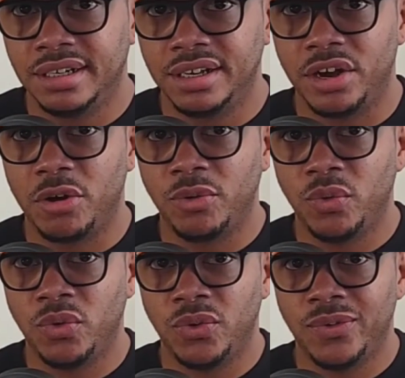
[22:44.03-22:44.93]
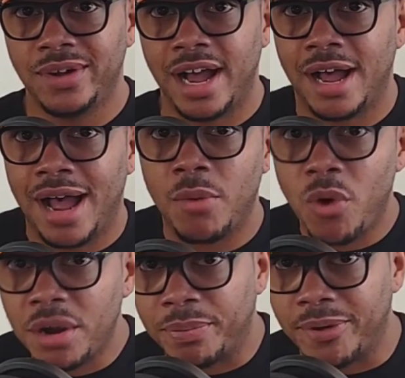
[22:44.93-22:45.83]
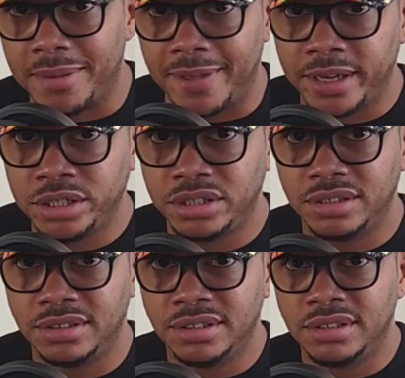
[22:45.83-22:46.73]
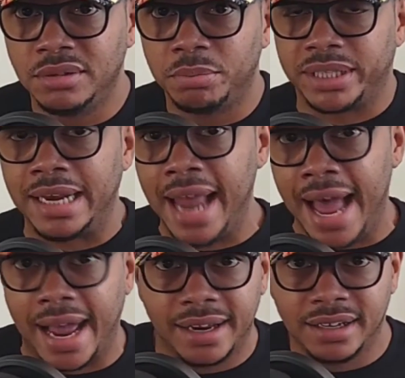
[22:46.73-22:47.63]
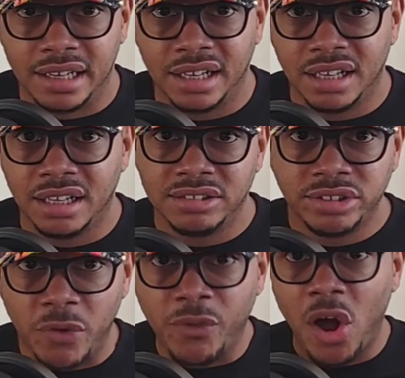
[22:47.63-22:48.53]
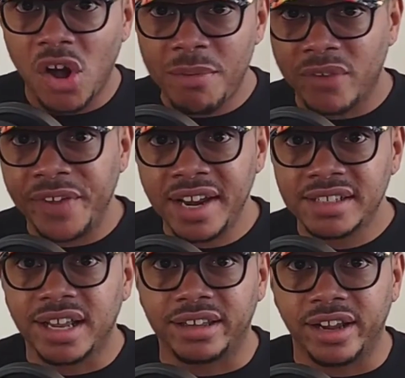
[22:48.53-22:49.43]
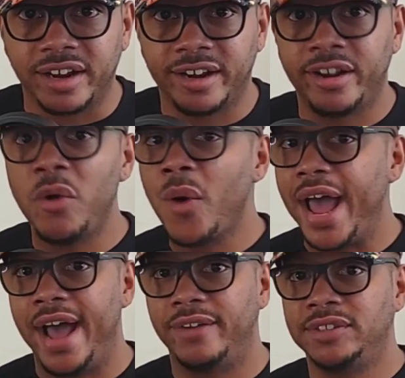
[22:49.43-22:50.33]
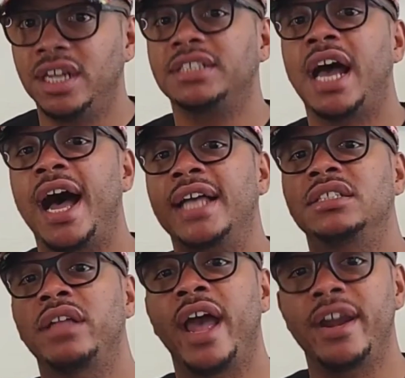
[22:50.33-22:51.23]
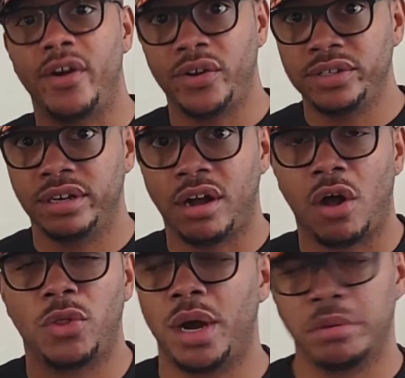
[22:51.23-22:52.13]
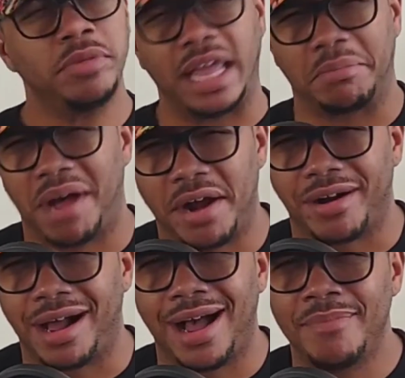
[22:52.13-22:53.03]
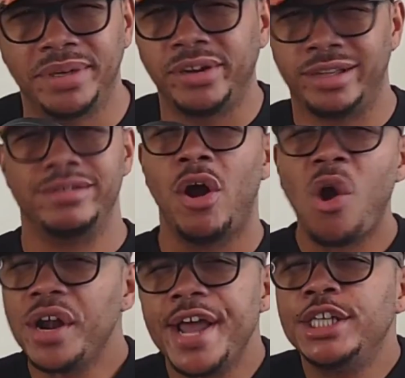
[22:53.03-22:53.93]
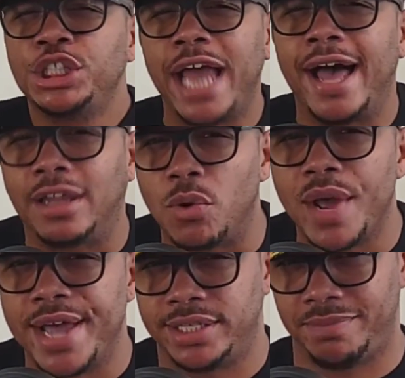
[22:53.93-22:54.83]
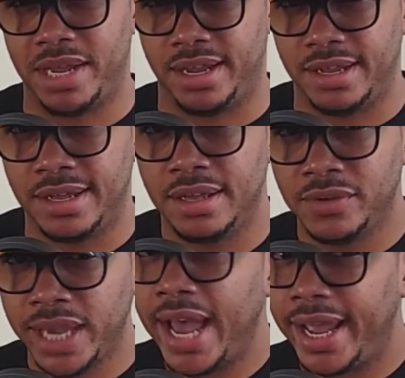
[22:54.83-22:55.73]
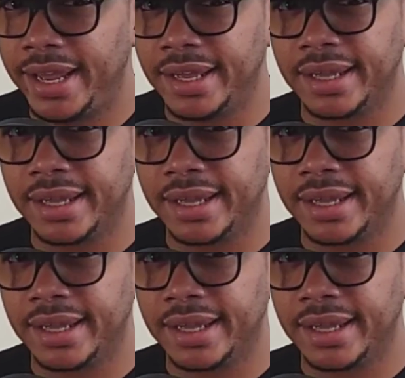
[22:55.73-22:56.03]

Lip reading: I want a pretty bitch, but they lie. So for all my fellas out there that don't have such high standards, although I don't think mine are high, but aren't as shallow as me, okay?